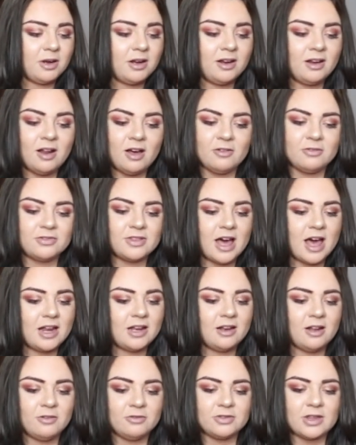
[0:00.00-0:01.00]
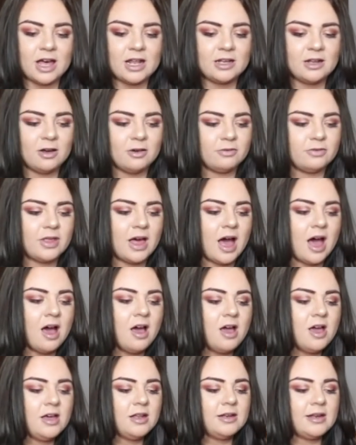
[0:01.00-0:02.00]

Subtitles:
Love that, love that, love that.